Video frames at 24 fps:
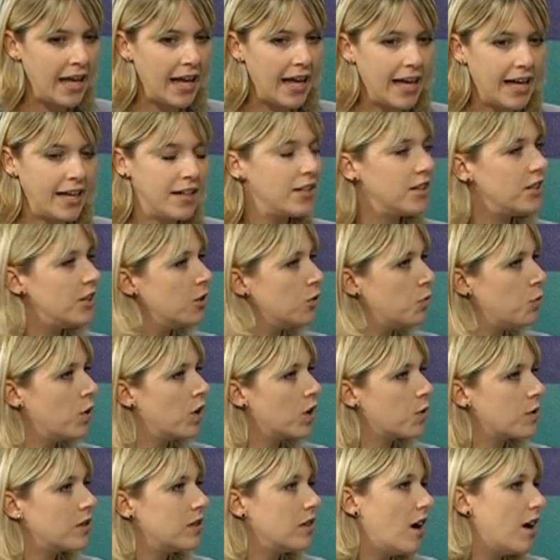And
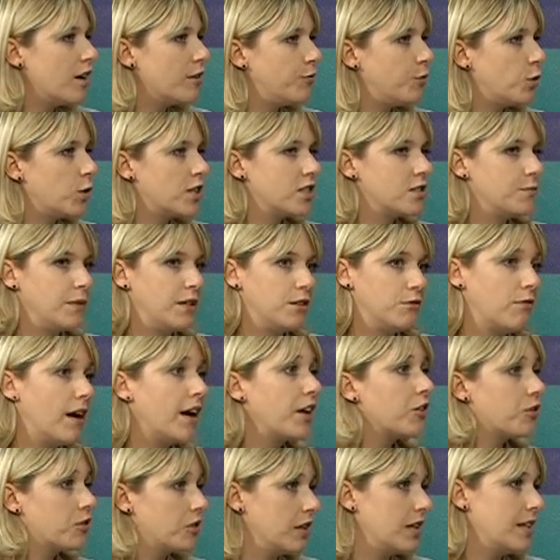work with law enforcement
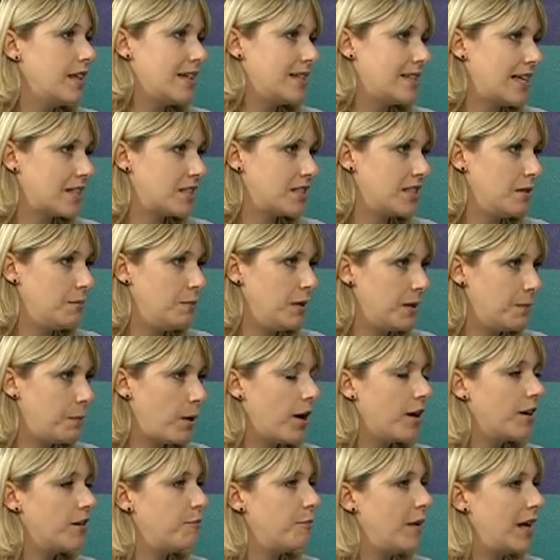regularly. That's actually a big
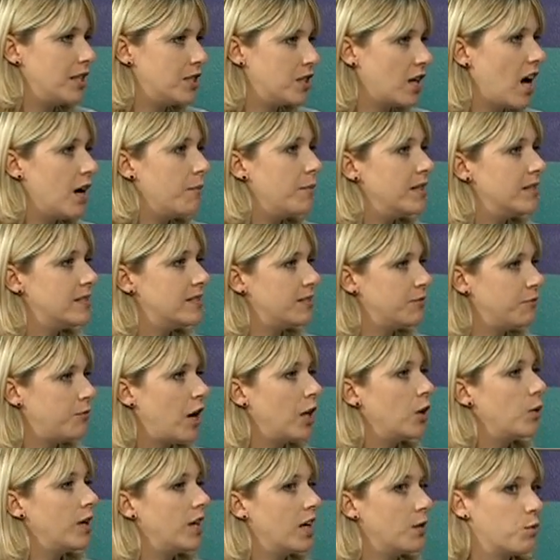part of my job, is
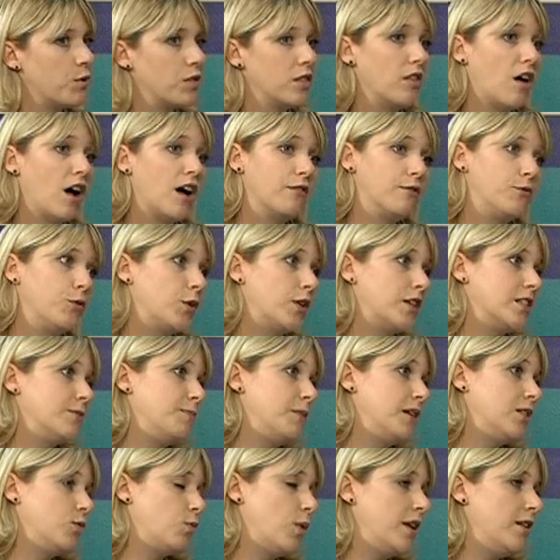following up with law
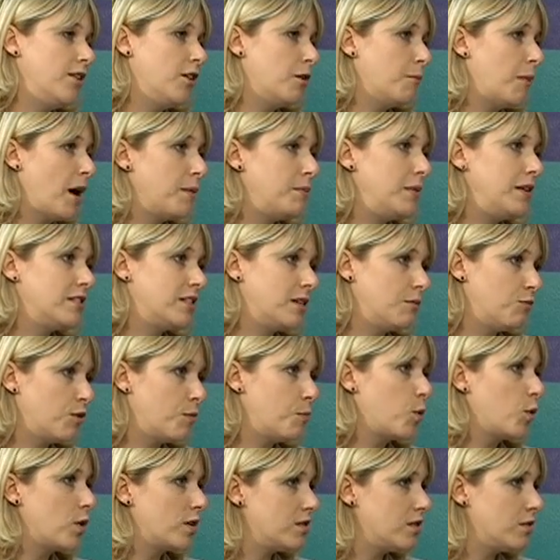enforcement when there might be some
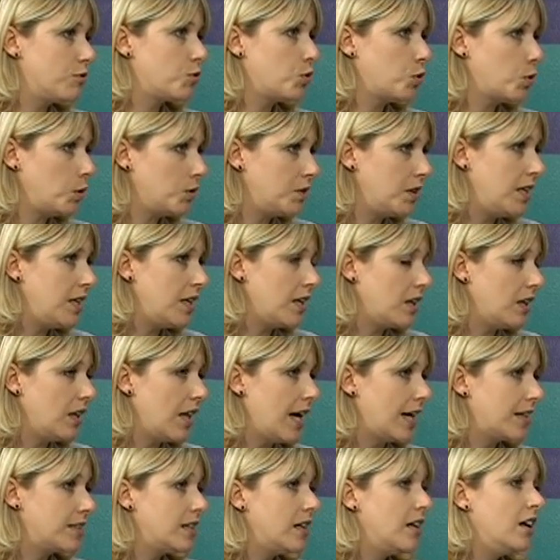reports of cruelty,
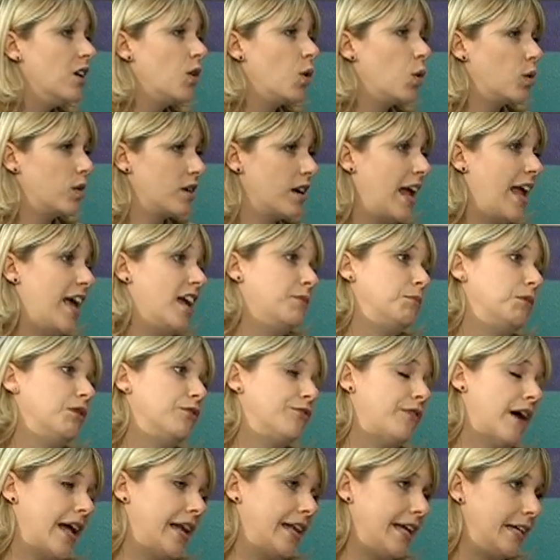neglect, or animal
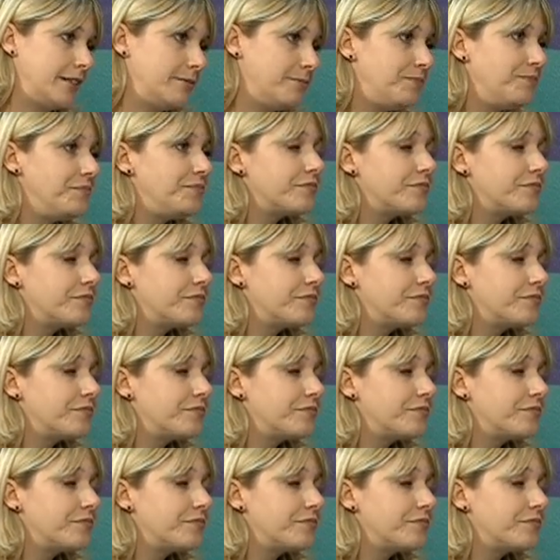fighting.